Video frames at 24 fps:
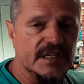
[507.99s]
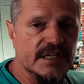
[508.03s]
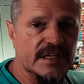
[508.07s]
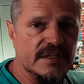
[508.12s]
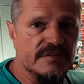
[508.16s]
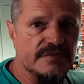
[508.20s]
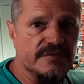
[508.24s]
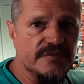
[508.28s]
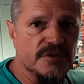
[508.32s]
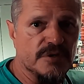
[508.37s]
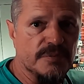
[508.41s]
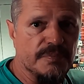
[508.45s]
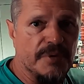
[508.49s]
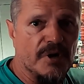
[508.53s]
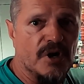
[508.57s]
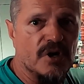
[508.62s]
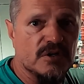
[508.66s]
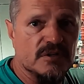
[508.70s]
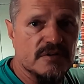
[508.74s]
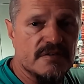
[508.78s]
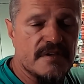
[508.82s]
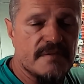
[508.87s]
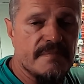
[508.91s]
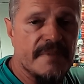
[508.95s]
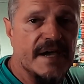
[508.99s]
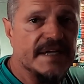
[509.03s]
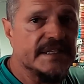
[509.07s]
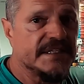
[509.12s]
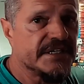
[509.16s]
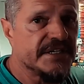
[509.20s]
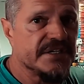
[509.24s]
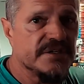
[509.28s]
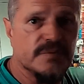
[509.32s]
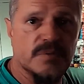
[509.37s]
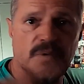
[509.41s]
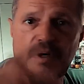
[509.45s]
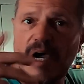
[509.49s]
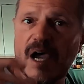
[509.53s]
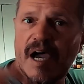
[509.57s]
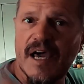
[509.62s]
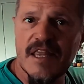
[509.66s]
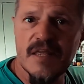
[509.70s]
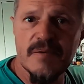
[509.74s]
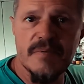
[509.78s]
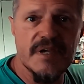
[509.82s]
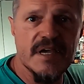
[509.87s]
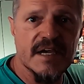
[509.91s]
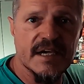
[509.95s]
If you part of the battery, you will
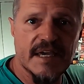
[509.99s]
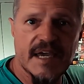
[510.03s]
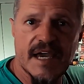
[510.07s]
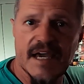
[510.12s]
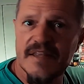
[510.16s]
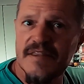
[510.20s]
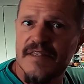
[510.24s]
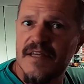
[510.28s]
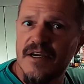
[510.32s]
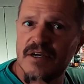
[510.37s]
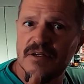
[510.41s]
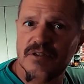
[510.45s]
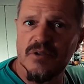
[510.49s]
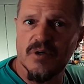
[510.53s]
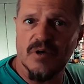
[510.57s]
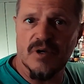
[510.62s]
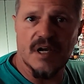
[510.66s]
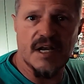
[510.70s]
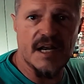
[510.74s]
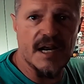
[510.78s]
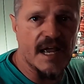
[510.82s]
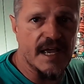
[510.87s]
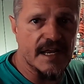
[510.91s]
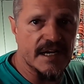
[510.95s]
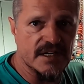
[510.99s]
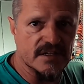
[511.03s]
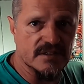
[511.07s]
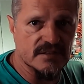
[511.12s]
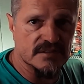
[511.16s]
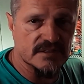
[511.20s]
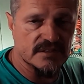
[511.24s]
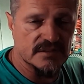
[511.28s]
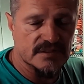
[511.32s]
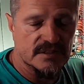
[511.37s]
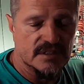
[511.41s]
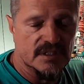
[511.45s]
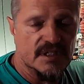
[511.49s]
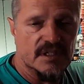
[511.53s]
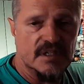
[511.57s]
either be a cathode or an anode.